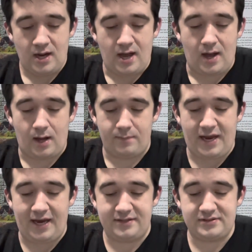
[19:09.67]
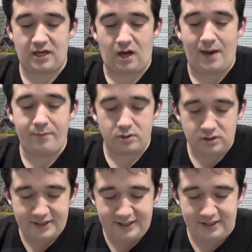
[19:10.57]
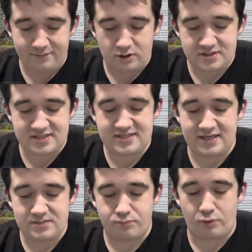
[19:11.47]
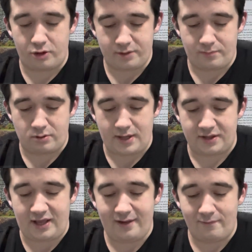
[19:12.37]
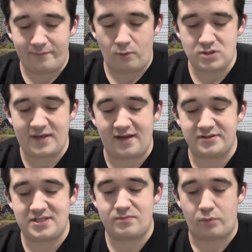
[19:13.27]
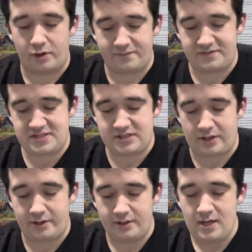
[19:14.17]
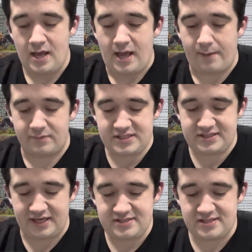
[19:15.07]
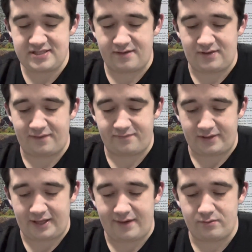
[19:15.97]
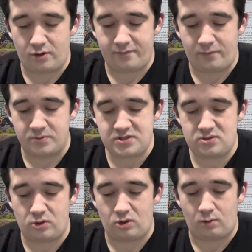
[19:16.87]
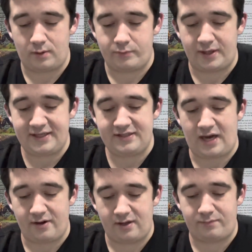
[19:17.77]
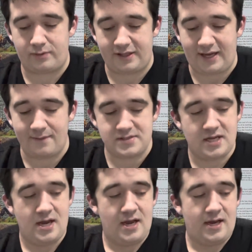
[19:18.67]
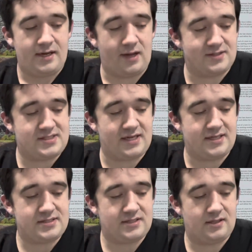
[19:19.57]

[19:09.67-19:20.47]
And I believe, because it says broken morale, the evil force counts as broken for this scenario and must test to see if they flee, even though forces do not normally break in narrative play games. Now it says